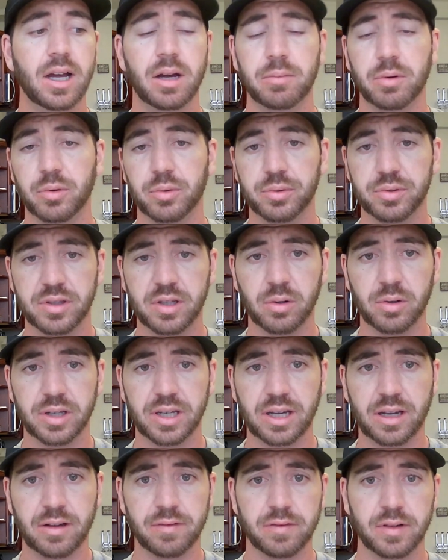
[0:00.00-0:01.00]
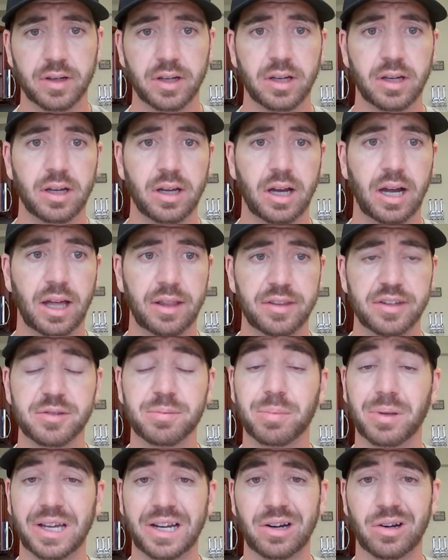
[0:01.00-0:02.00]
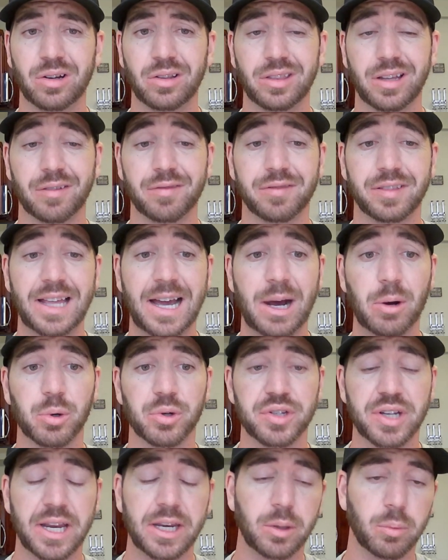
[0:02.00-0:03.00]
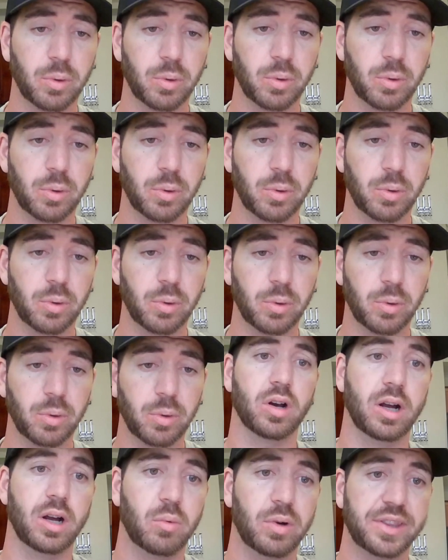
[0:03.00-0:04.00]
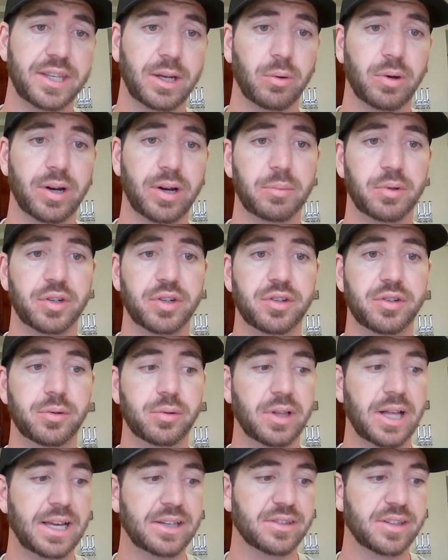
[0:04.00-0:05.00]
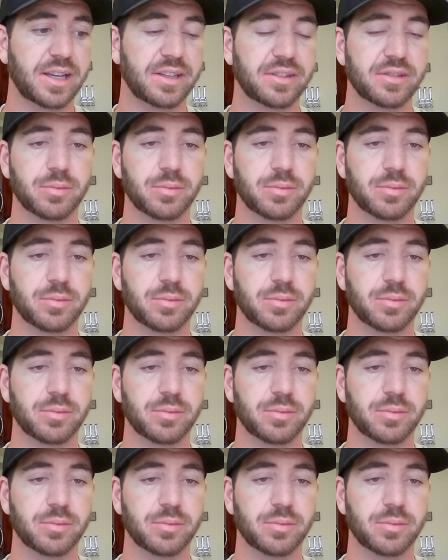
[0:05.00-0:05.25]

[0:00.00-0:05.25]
but will still give this player their flowers anyway for what they were able to do last night.